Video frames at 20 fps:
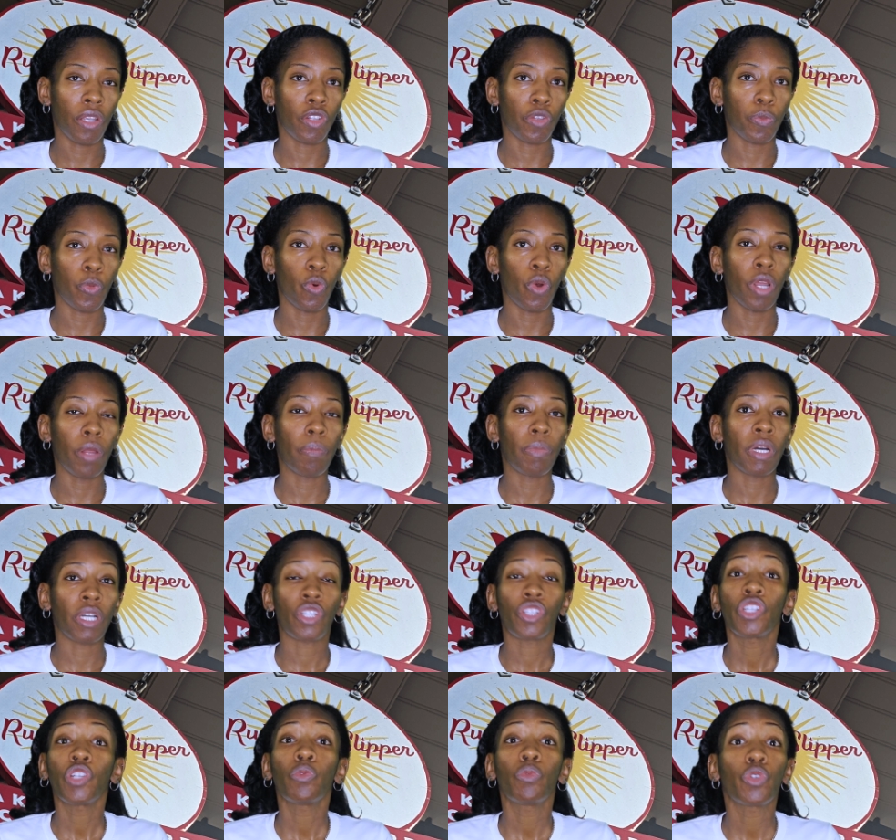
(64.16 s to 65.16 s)
this point, but
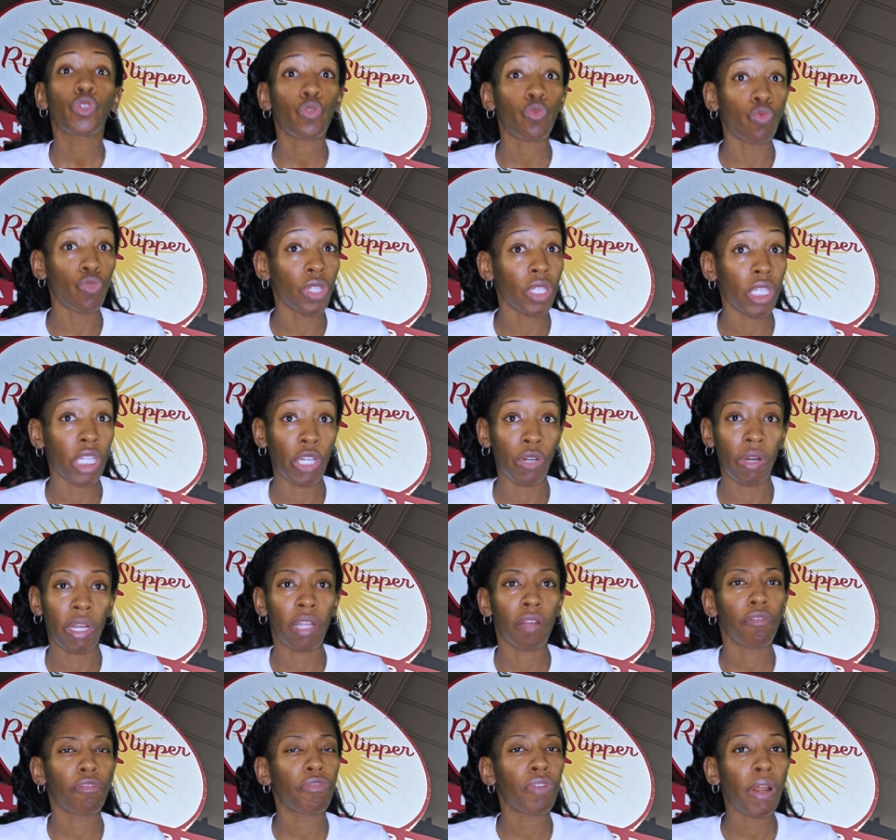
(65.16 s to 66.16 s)
she was really
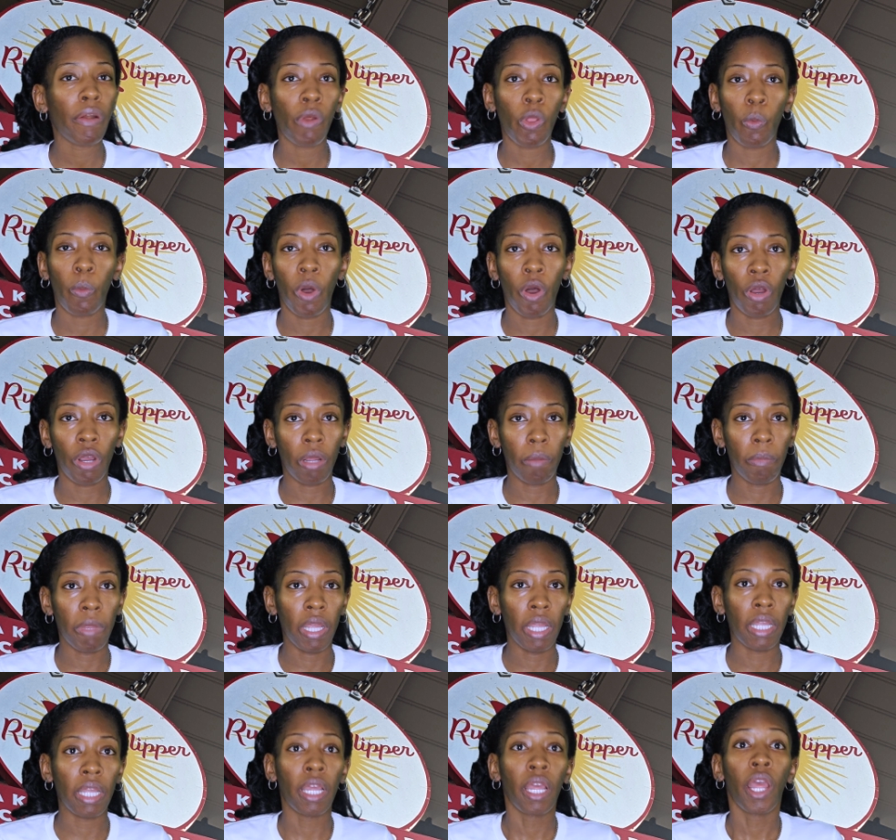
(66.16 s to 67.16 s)
great, very
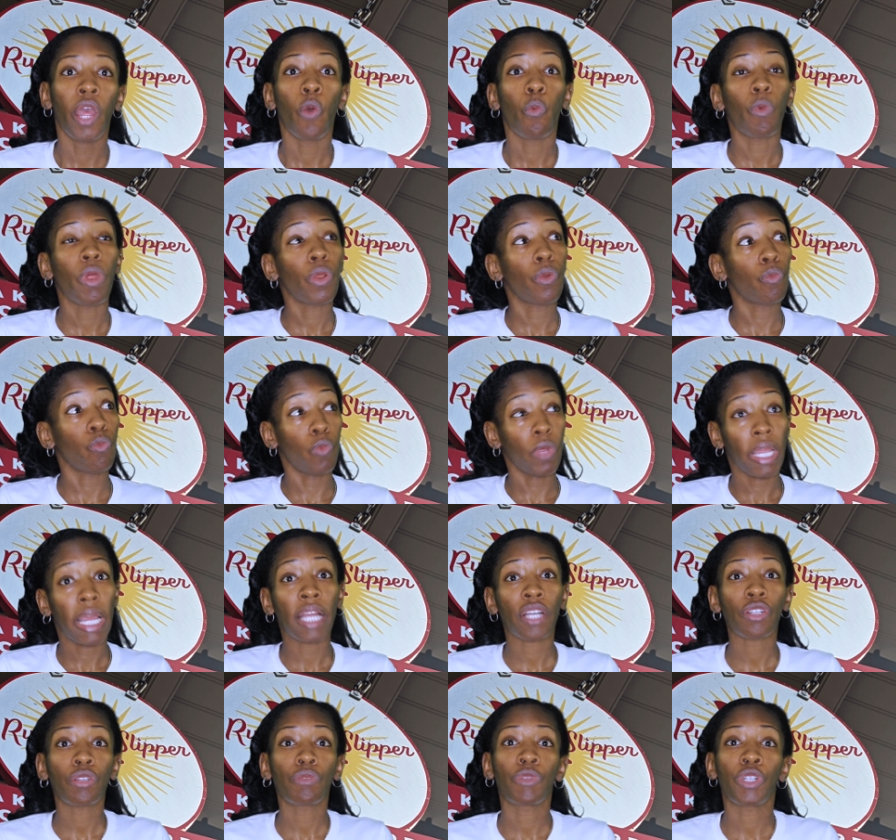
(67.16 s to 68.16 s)
welcoming. When we
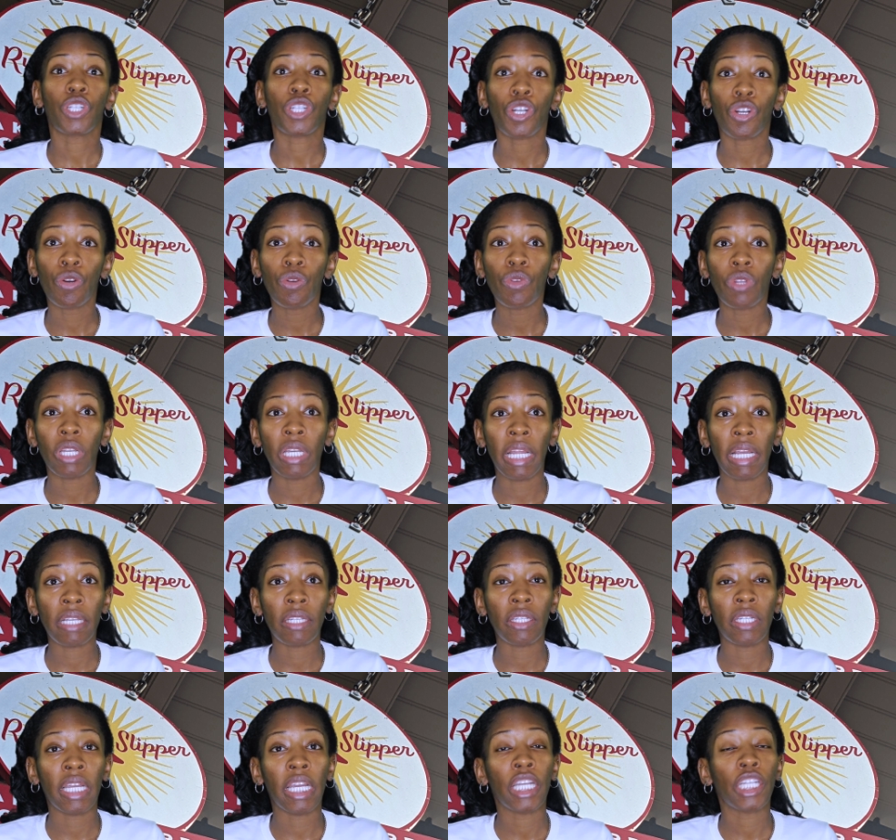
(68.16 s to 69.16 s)
actually returned the next
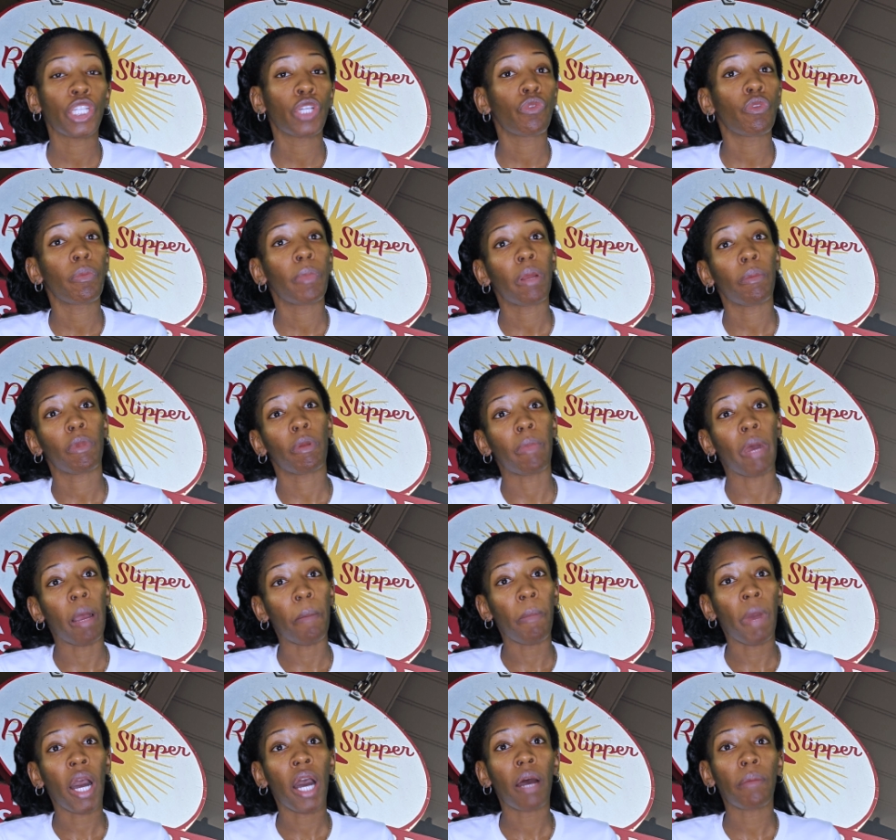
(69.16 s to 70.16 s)
day, she remembered my
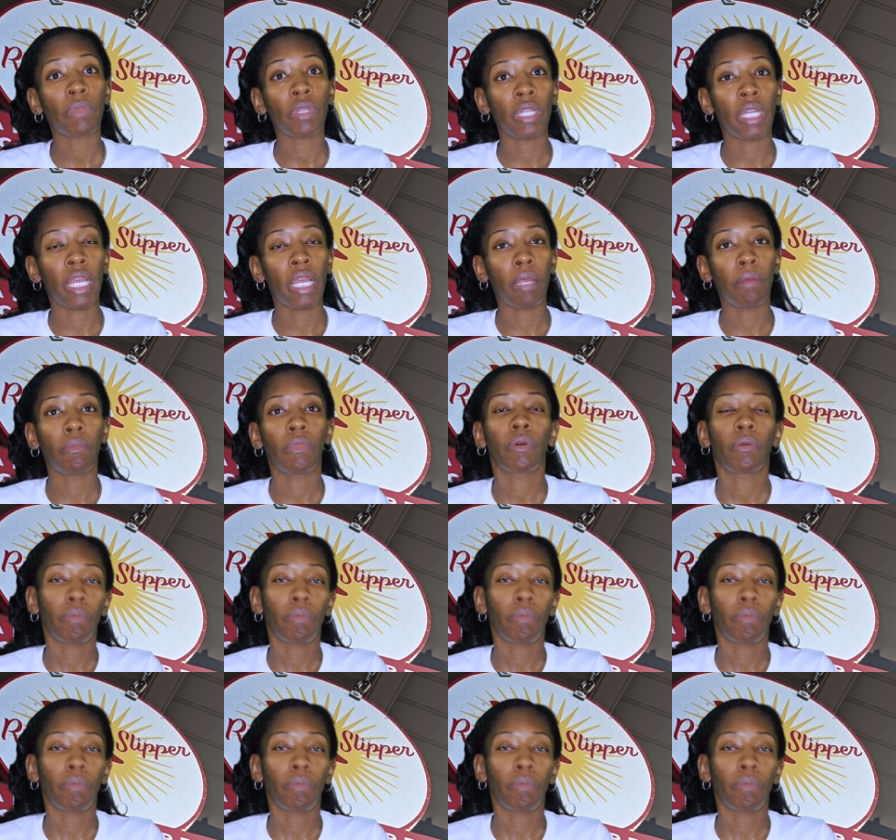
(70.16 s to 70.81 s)
mom's name.